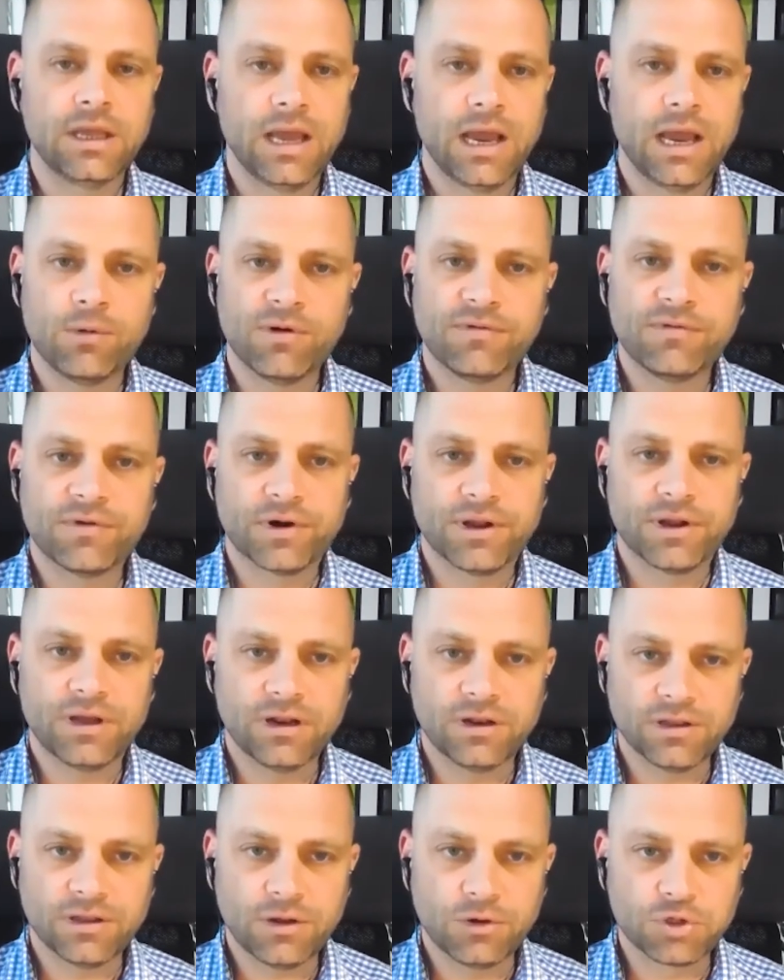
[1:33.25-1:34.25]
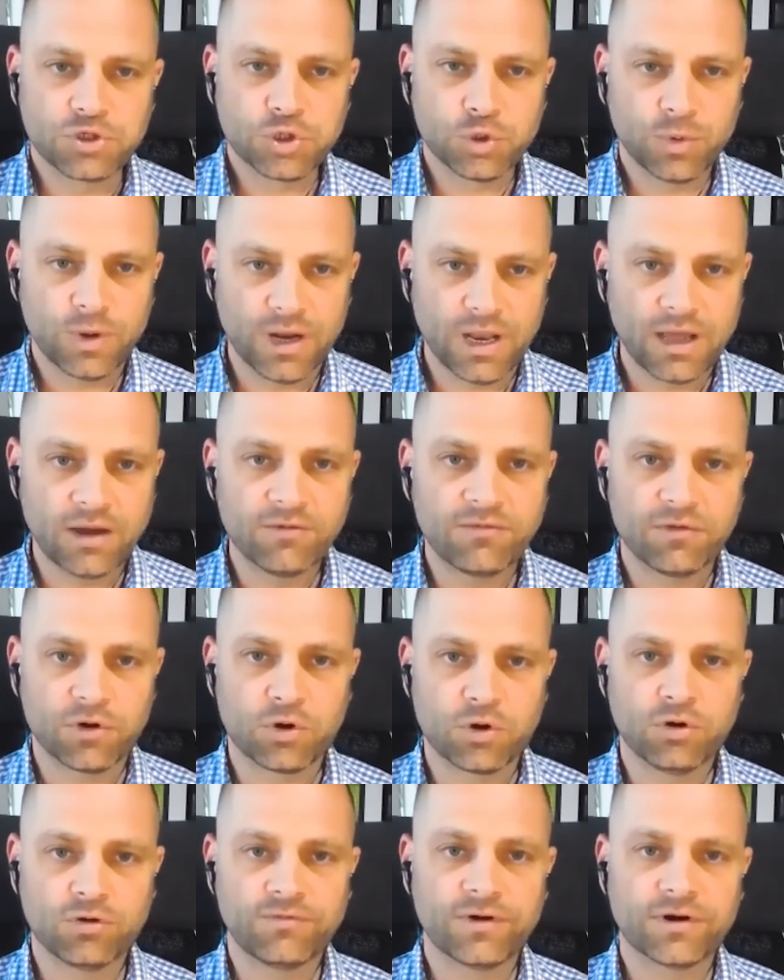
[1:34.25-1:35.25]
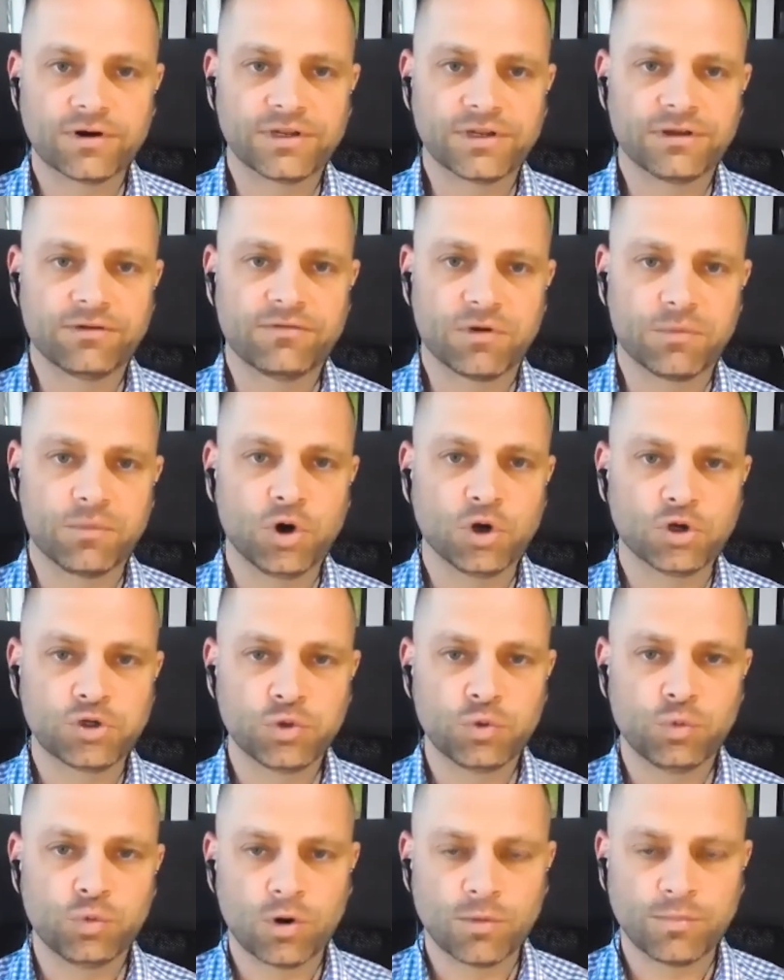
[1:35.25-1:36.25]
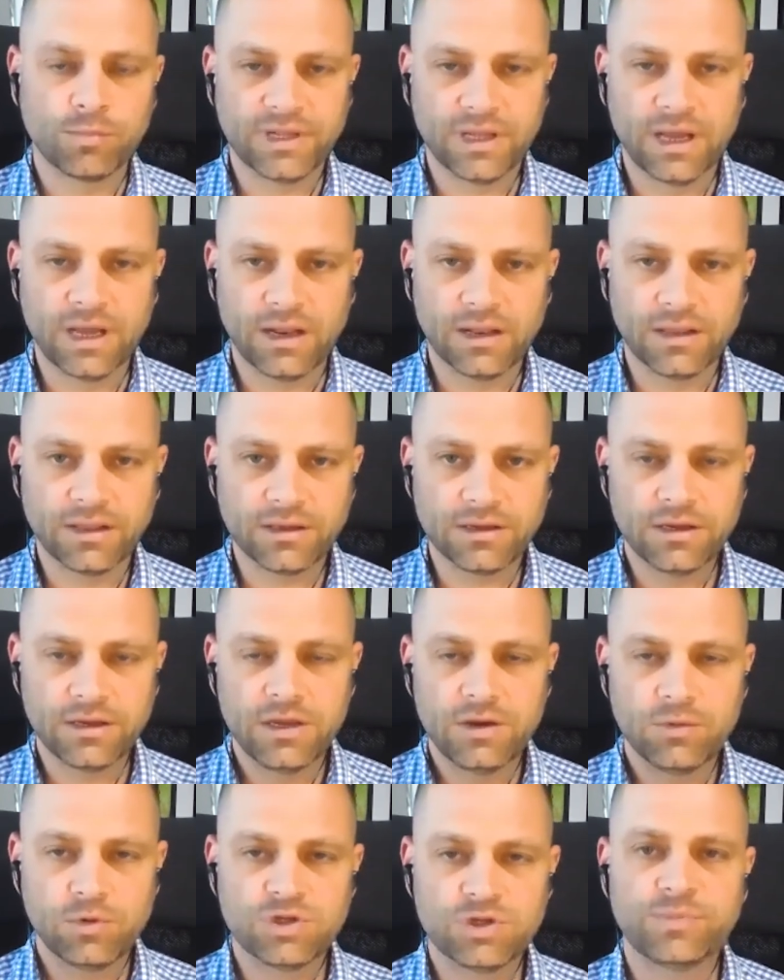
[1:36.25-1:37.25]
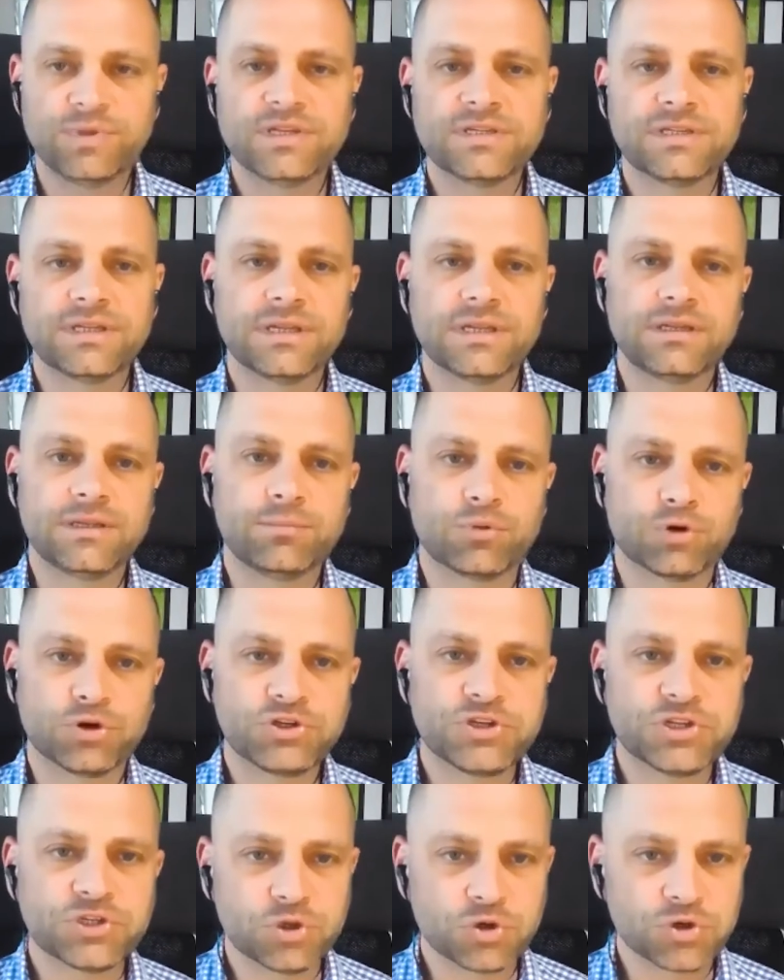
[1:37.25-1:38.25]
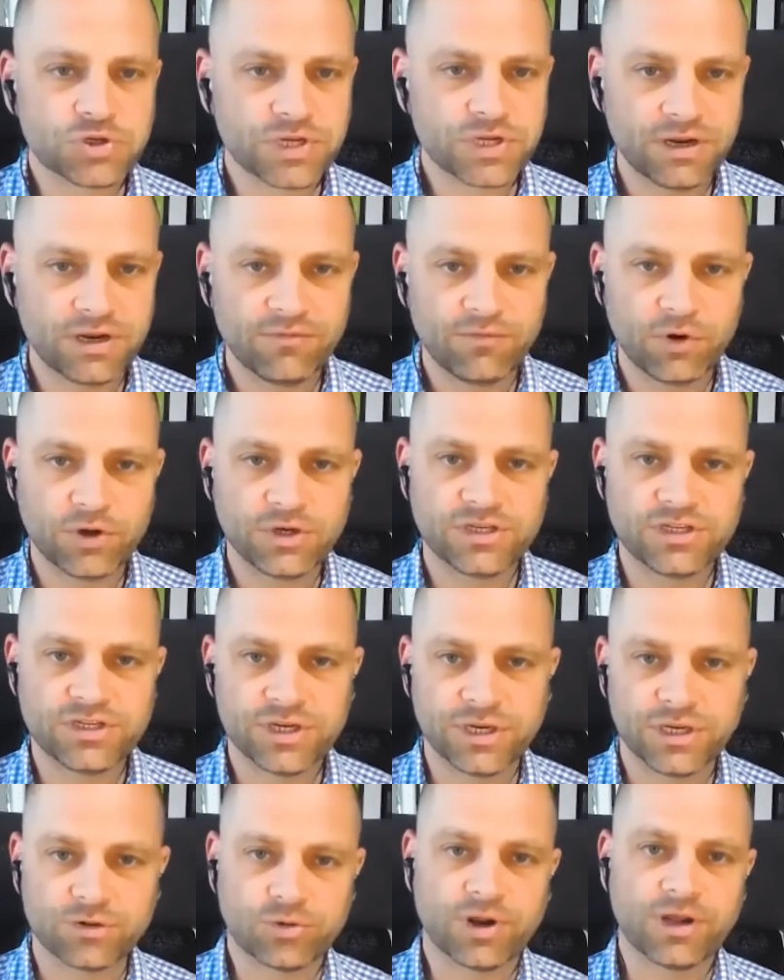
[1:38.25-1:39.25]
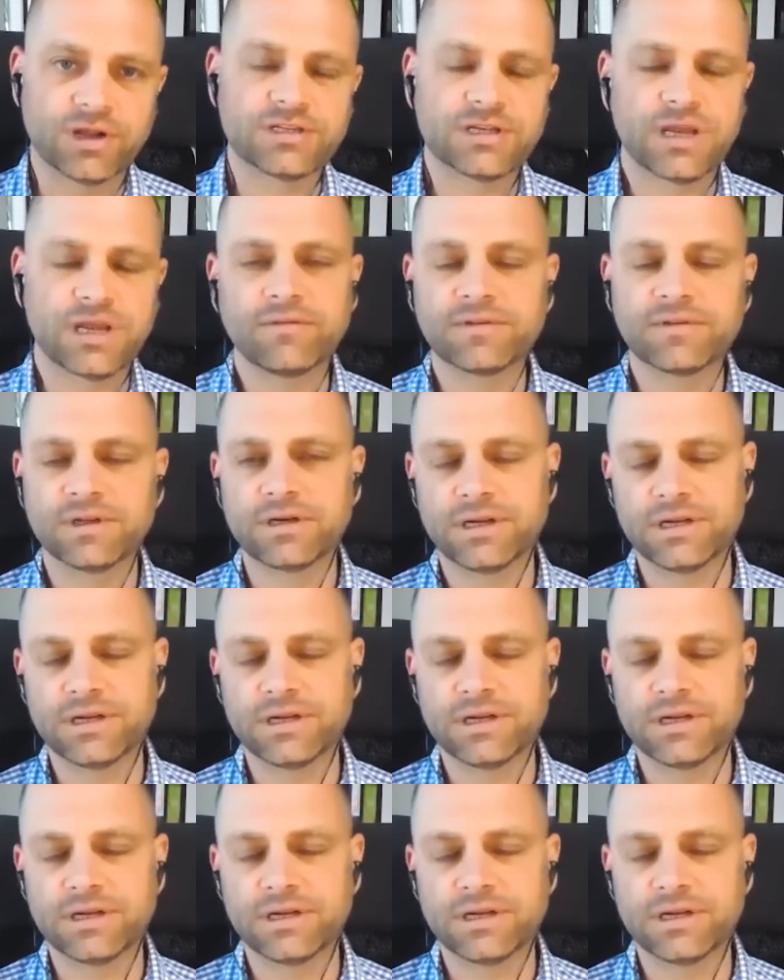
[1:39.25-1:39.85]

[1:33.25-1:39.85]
However, also allow for converting from hot to warm dehulling, which means that the processors can avoid the jet dryers after the